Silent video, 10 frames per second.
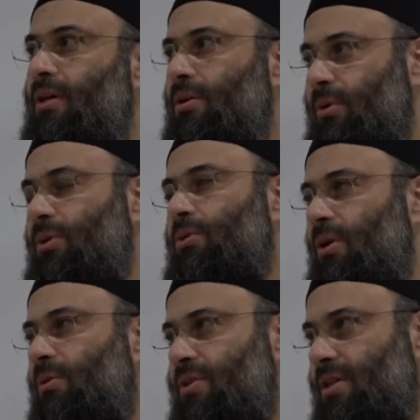we don't
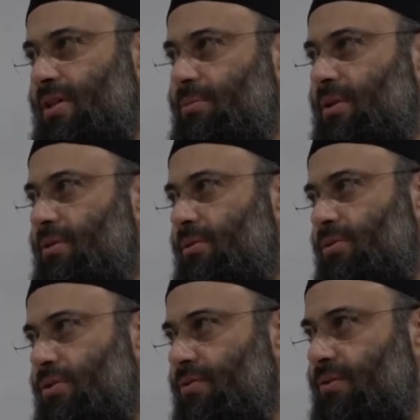always accept the
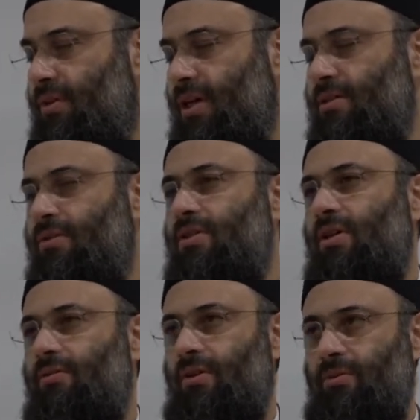conclusions of the philosophers,
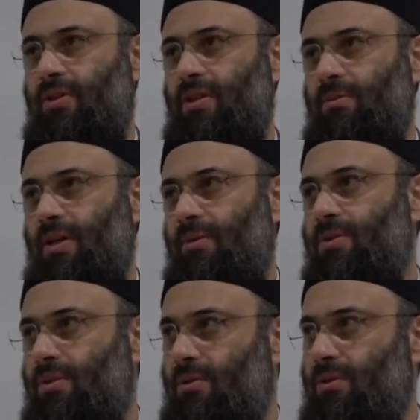even if we
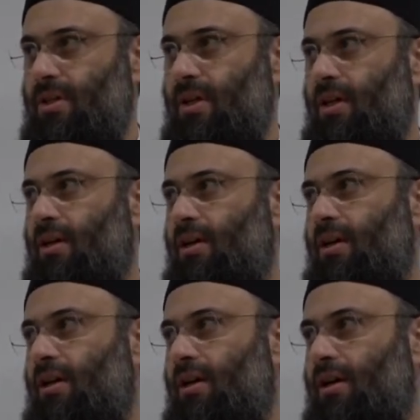sometimes use
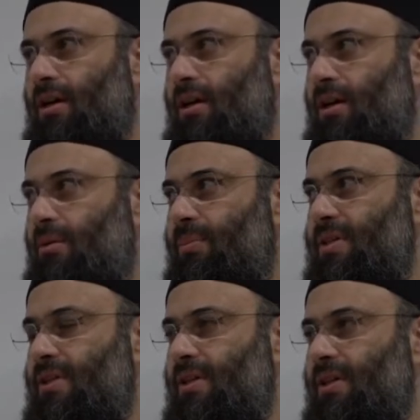
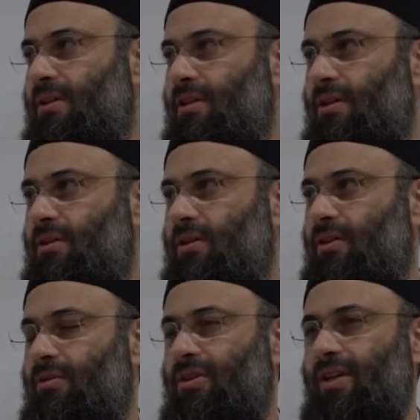basically
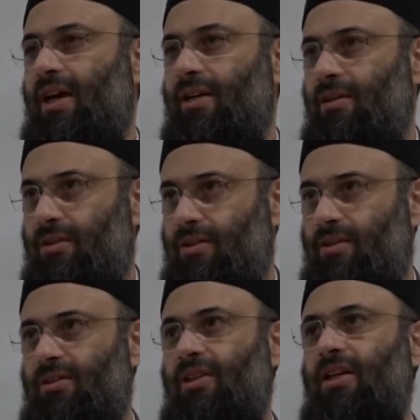their vernacular,
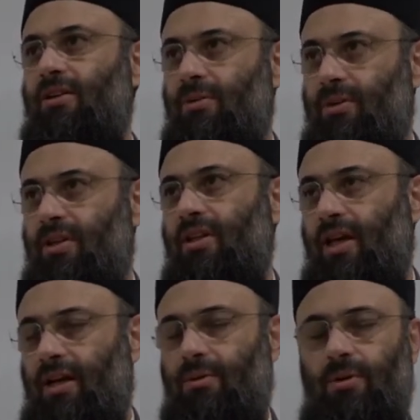their lingo, their
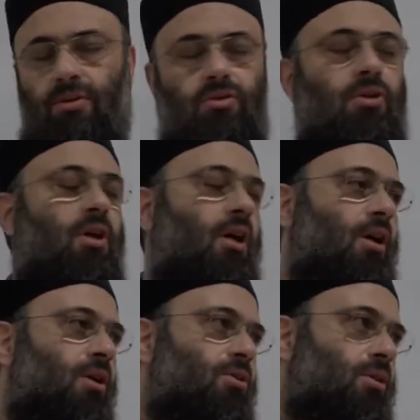language.
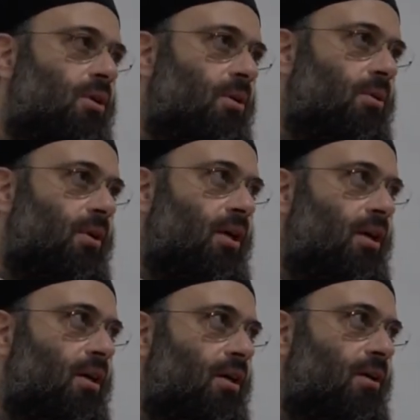
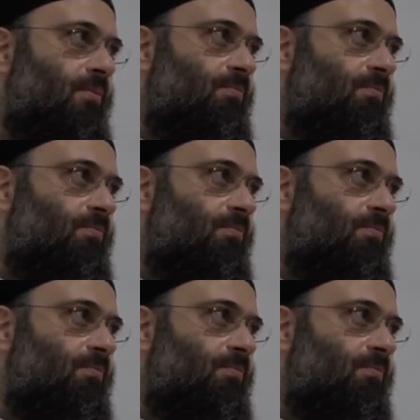So